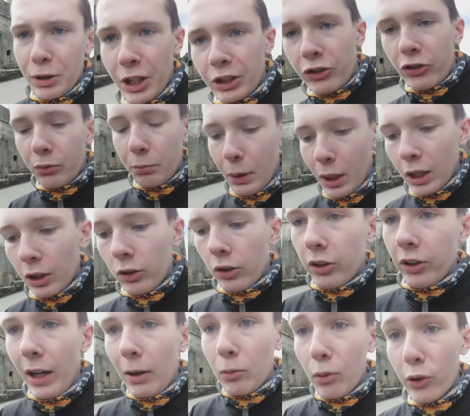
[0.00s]
did Smiler,
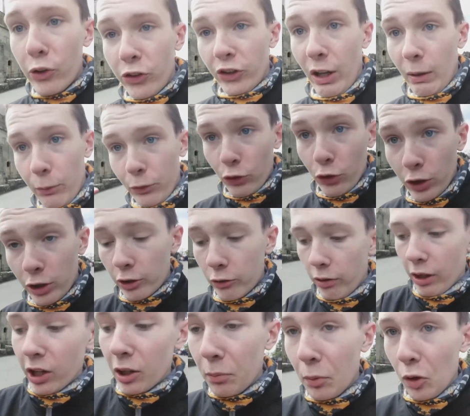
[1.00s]
that was absolutely
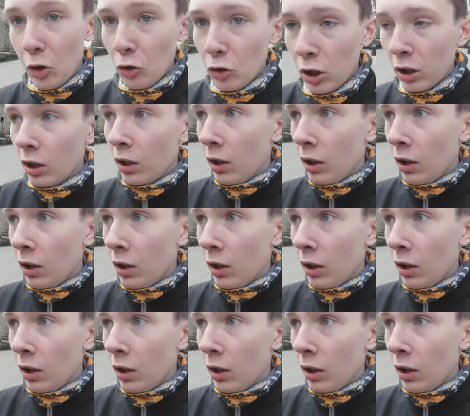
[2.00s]
incredible.